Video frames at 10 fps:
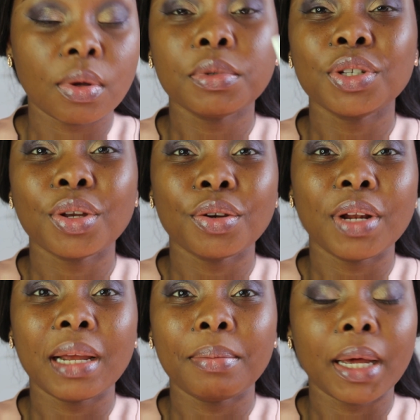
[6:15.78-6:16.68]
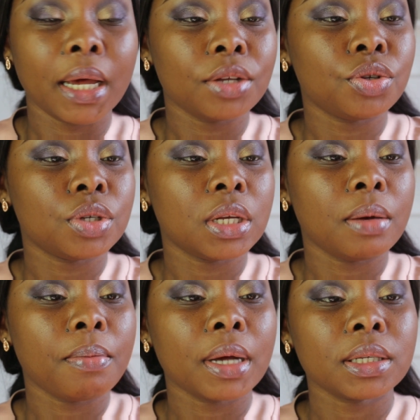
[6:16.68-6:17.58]
I'm just going to line my eyes
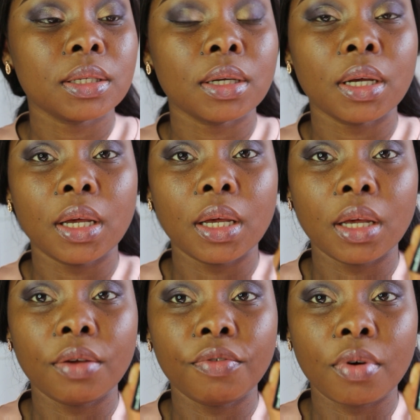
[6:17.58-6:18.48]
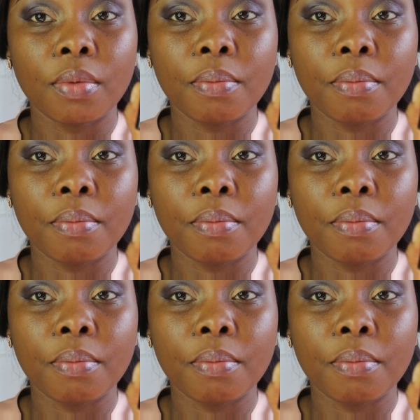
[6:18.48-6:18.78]
using Master Ink from